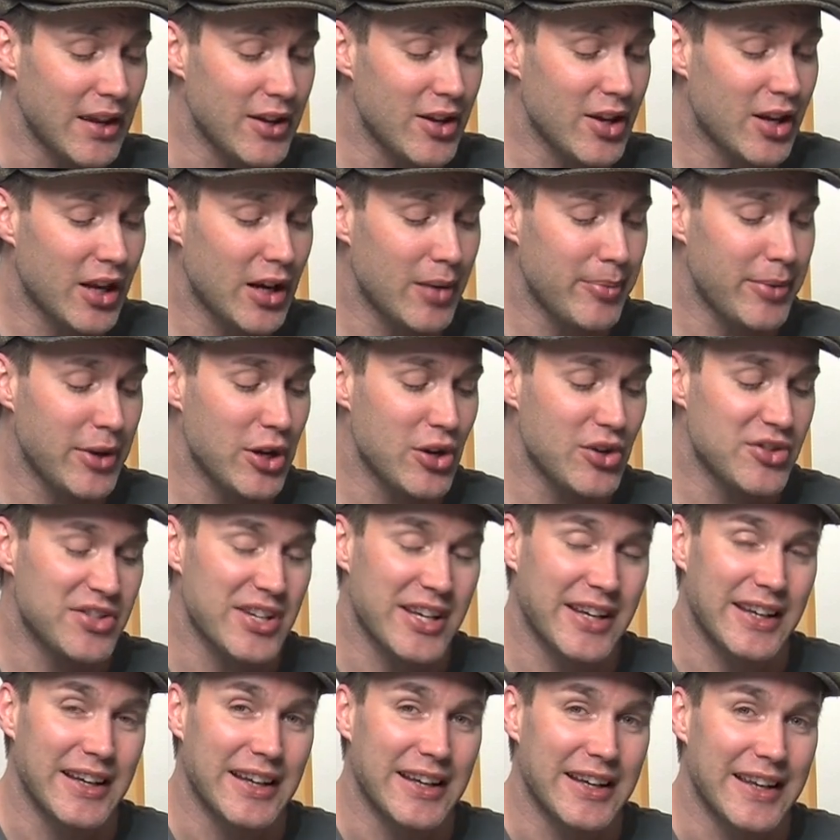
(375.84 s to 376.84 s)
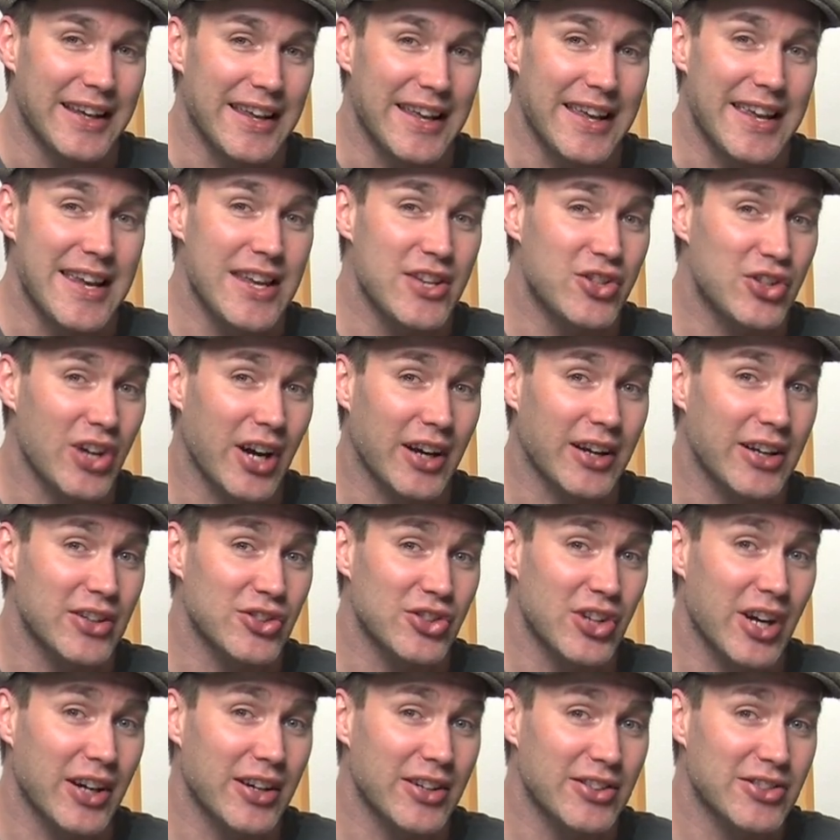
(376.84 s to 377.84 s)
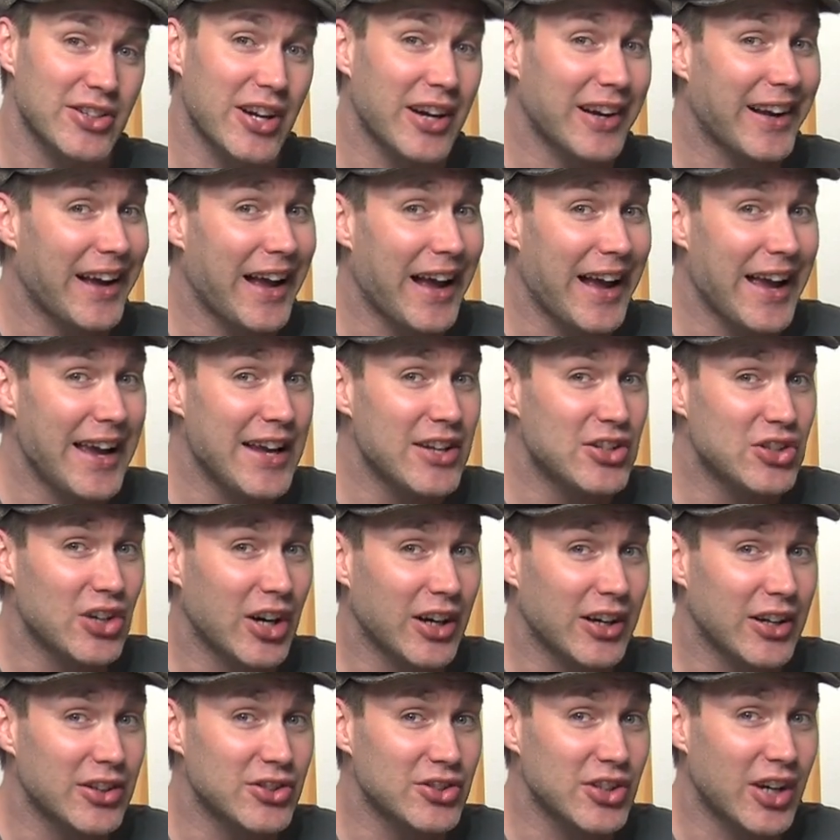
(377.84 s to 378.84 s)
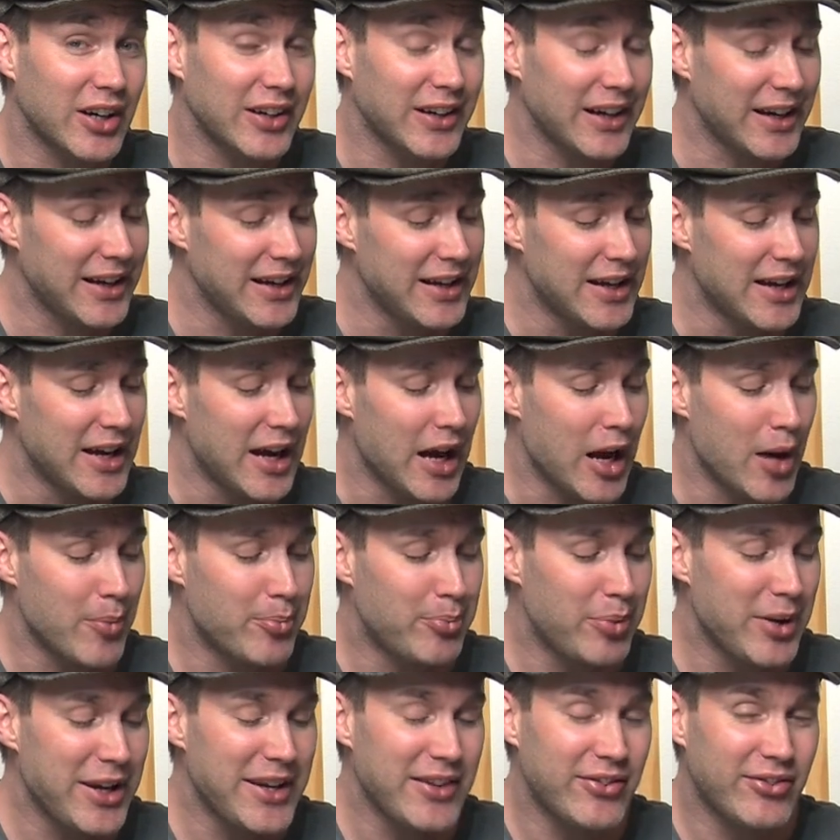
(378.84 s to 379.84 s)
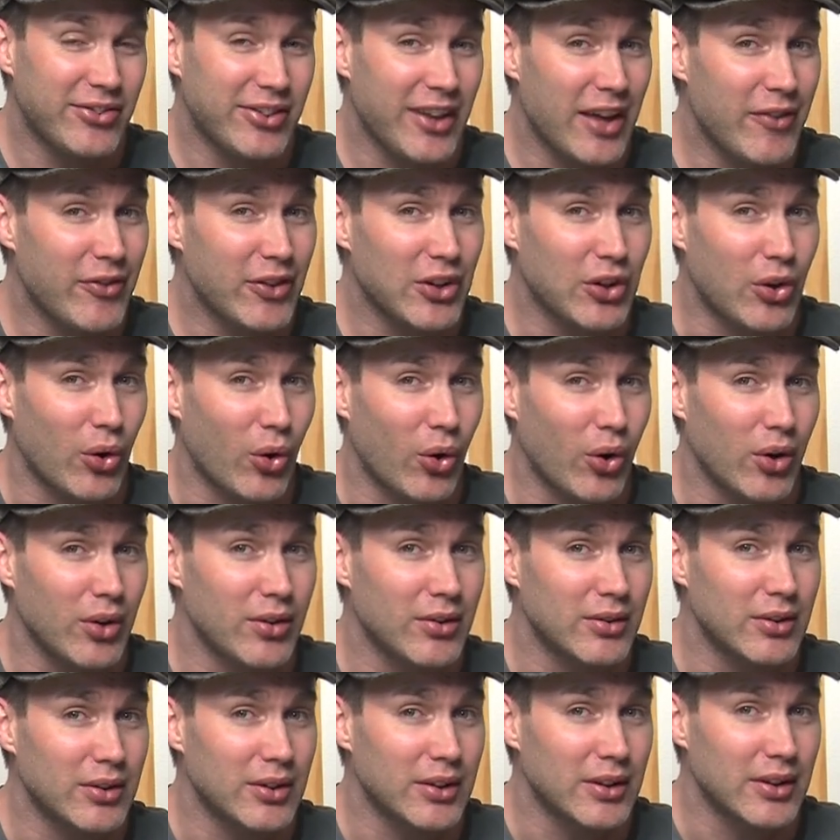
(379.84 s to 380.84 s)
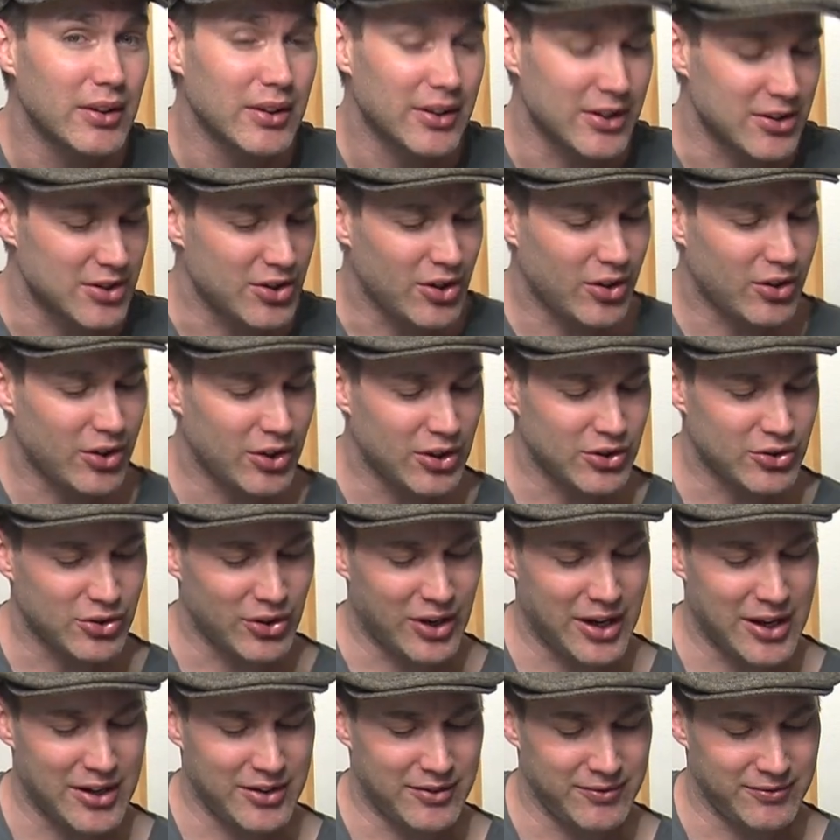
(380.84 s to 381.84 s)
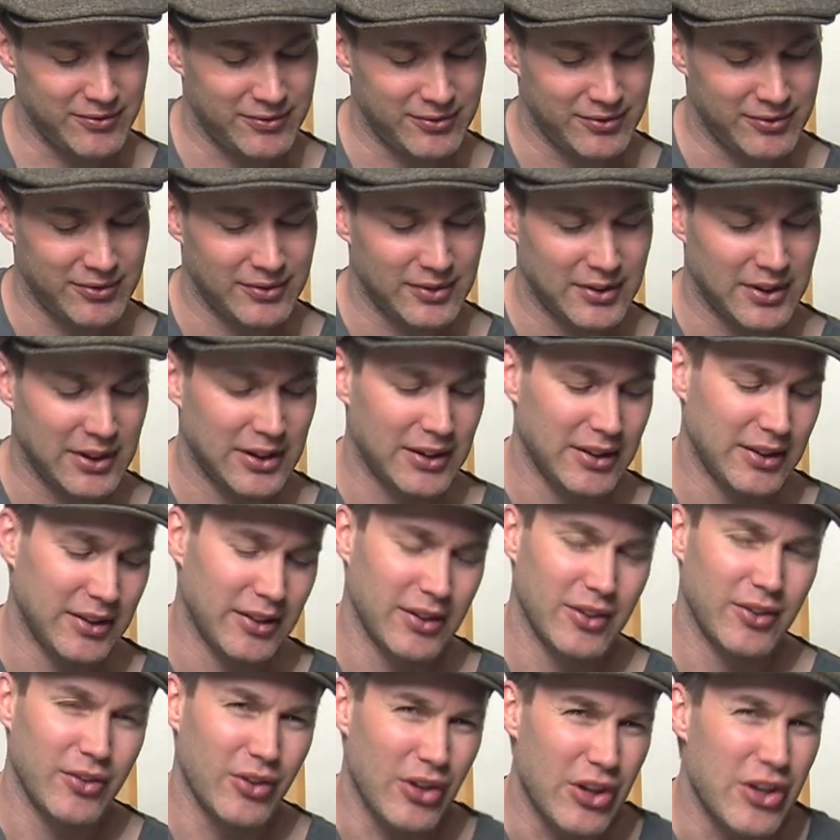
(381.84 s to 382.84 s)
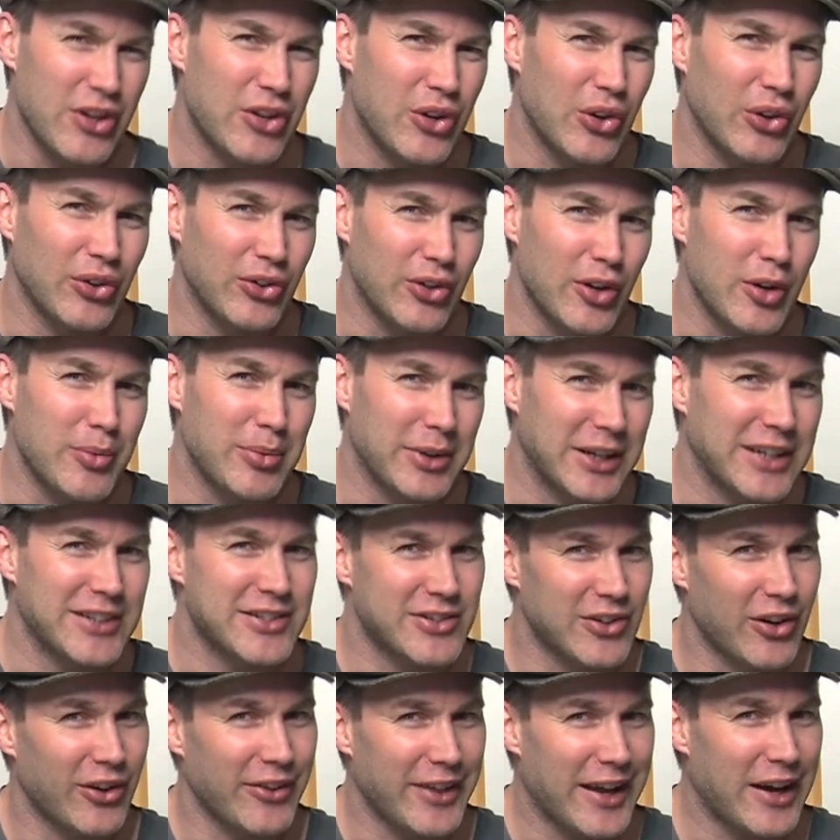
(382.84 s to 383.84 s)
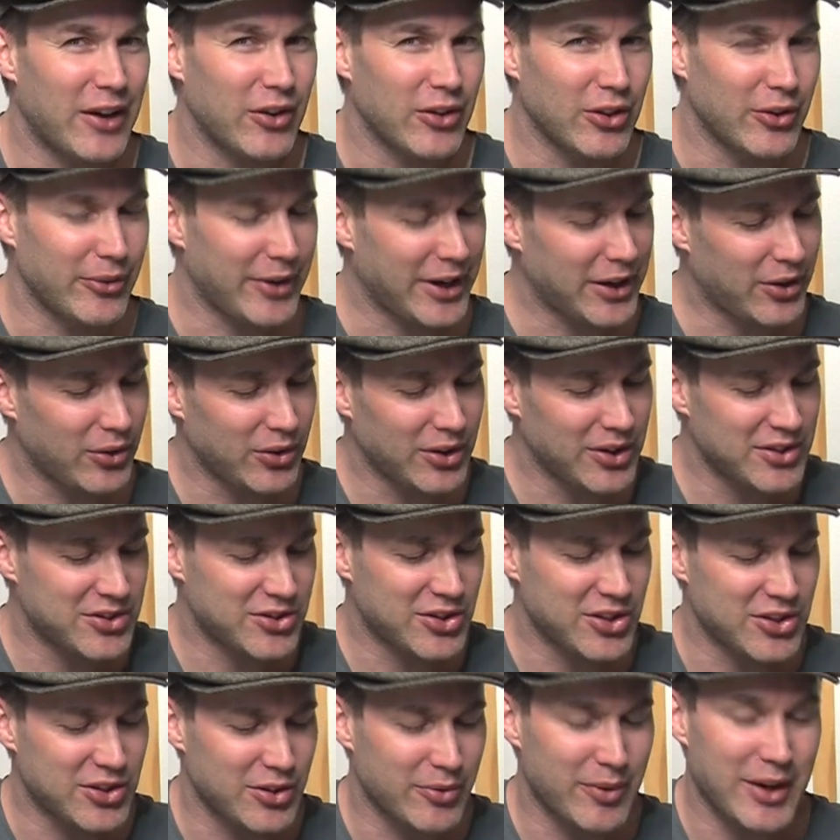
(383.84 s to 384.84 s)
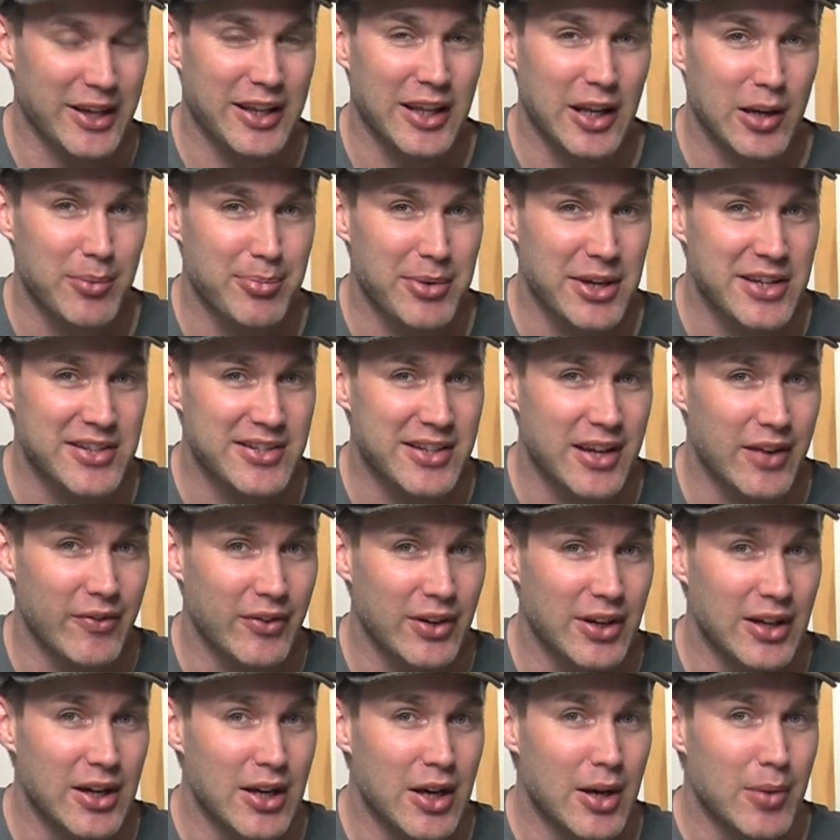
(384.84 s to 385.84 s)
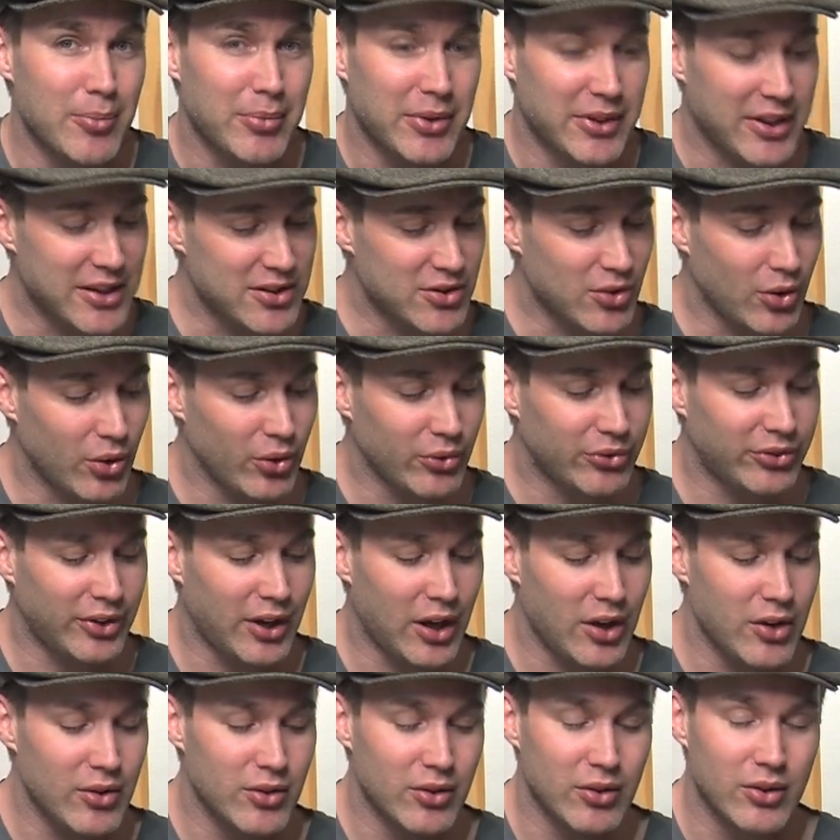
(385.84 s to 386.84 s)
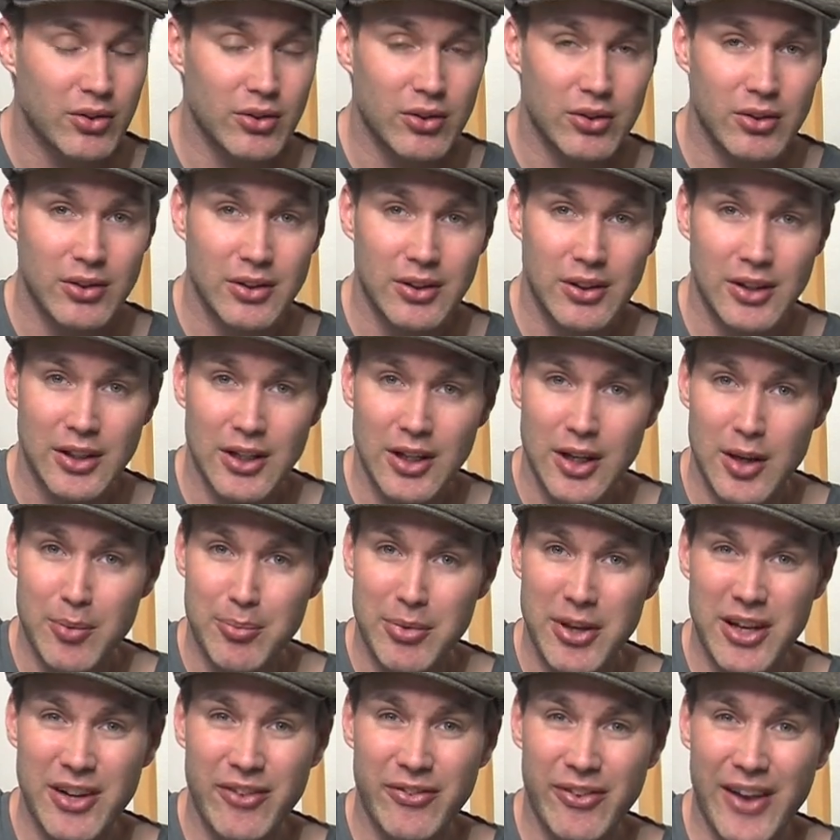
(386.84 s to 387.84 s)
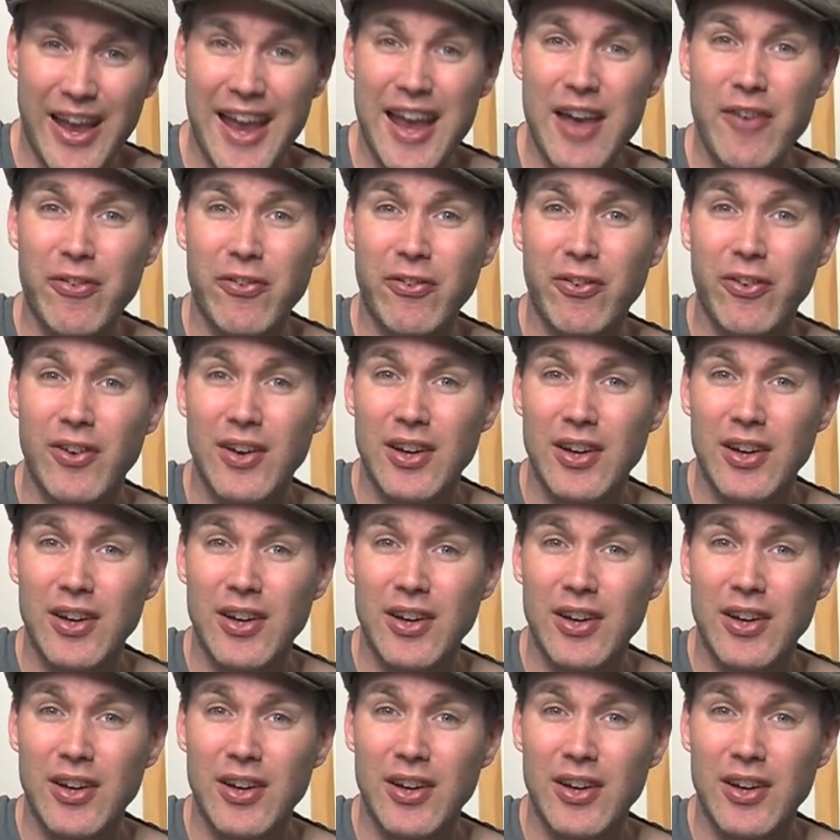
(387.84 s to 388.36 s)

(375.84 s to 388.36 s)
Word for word: You're going to be using E chunka chunka chunka, A chunka chunka, a B seven chord. You're not going to try and, you could do, but it's not that on the record. It's just a regular B seven. But there's also a bit of F,